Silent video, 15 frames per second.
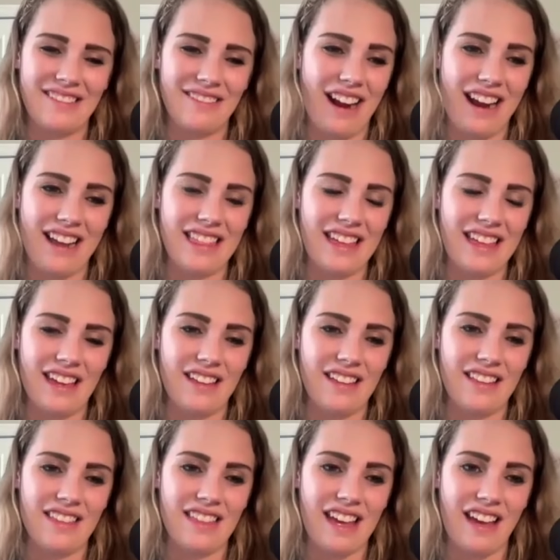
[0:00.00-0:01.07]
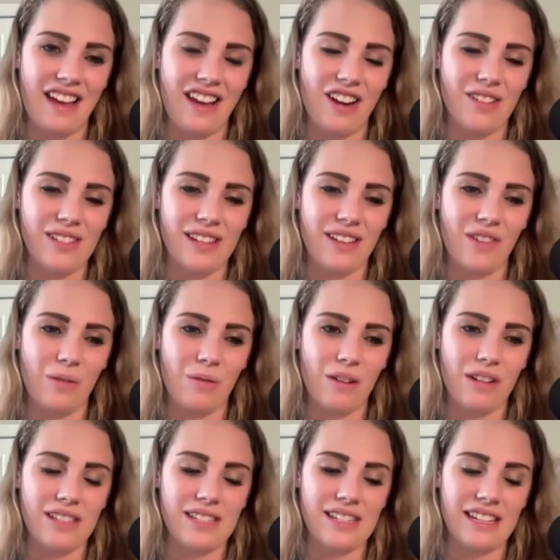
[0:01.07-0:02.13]
right? That that our Savior
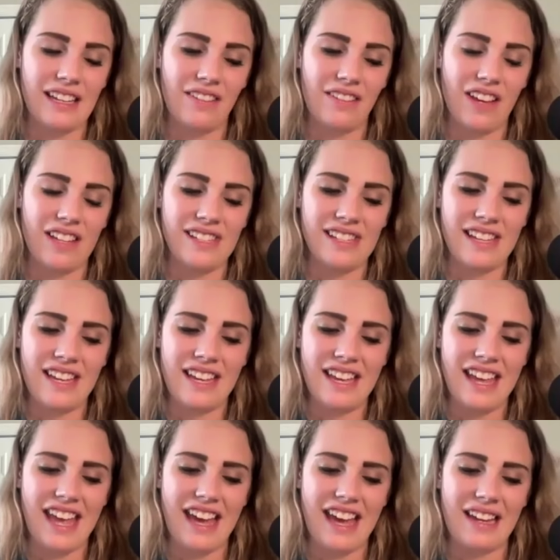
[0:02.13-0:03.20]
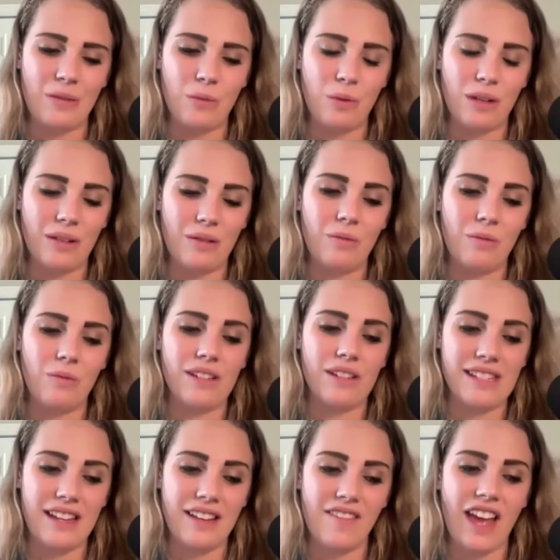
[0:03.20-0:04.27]
wants to give us. And we
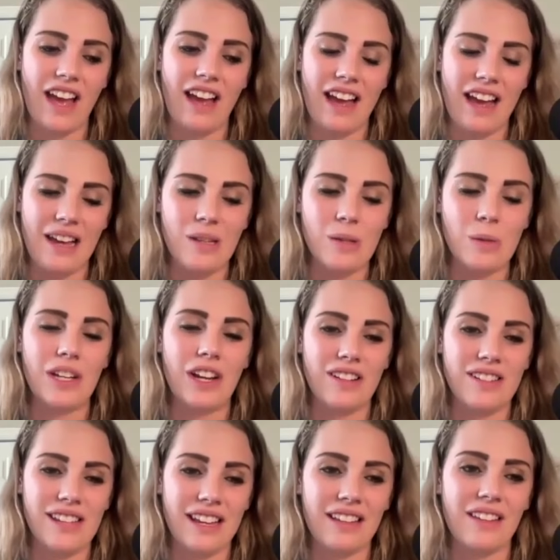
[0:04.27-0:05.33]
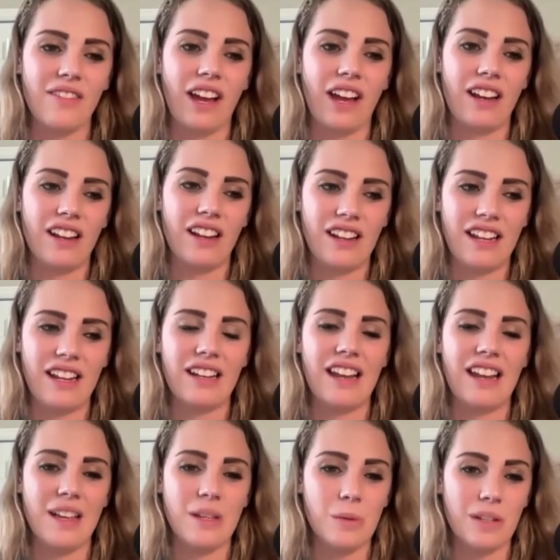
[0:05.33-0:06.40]
receive that as we are sanctified
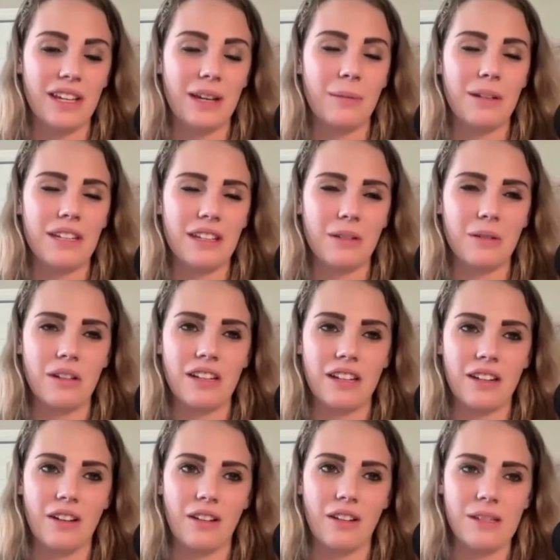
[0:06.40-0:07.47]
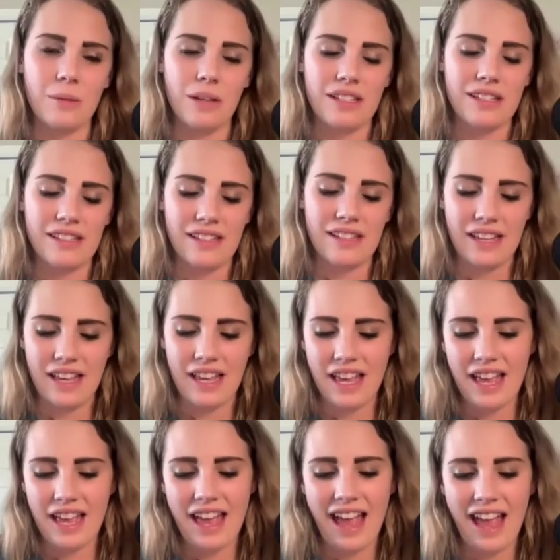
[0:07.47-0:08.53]
and as we come into unity in all these ways.
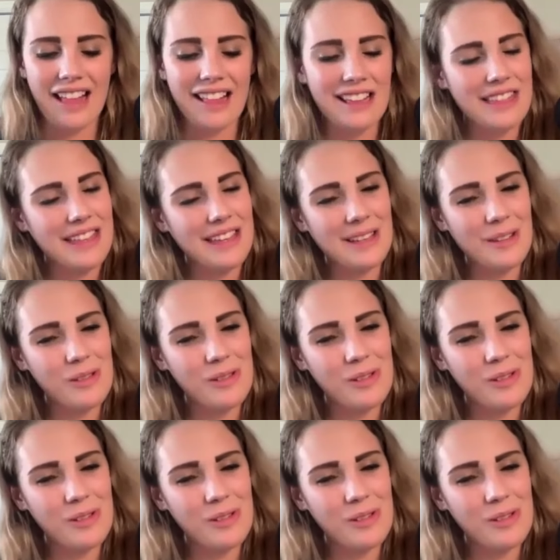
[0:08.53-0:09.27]
Allie, thank you